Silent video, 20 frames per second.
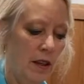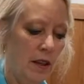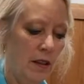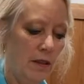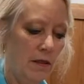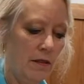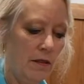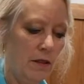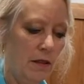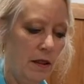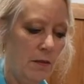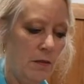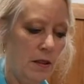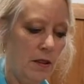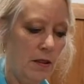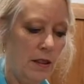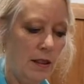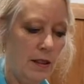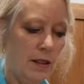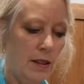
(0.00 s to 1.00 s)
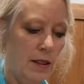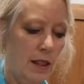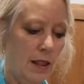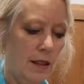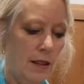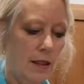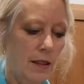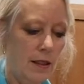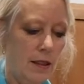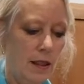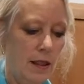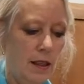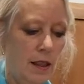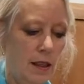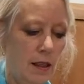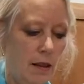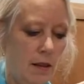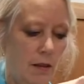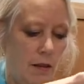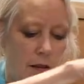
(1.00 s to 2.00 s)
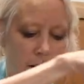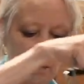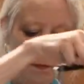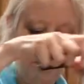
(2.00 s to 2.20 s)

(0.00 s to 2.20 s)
So I'm just going to set these in here.